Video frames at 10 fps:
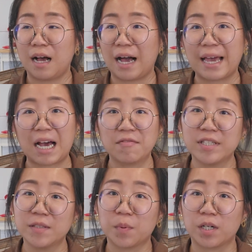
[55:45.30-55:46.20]
I have
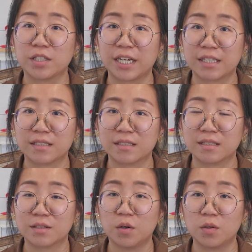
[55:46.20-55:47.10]
this project
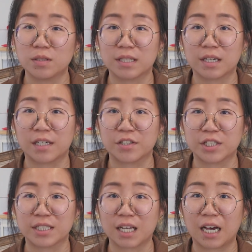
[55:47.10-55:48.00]
called the
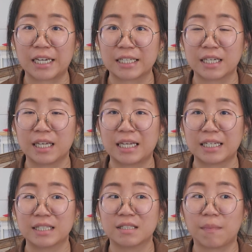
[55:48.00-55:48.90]
Countryside. It
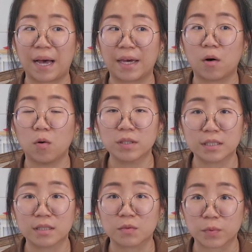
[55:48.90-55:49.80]
is my
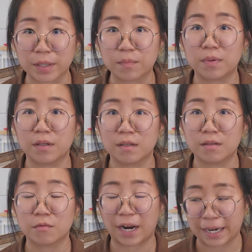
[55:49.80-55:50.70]
oldest WIP
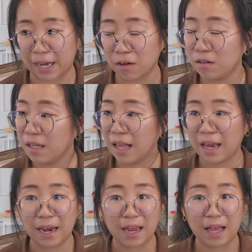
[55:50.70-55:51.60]
right now.
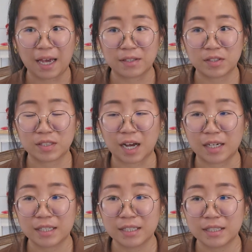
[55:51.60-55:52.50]
I
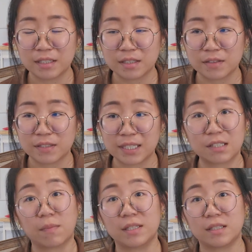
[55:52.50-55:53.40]
started it
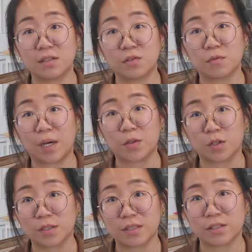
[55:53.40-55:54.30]
6 months into my
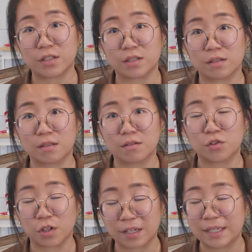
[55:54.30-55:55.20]
cross-stitching
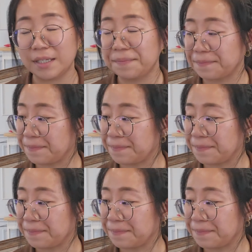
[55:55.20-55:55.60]
journey.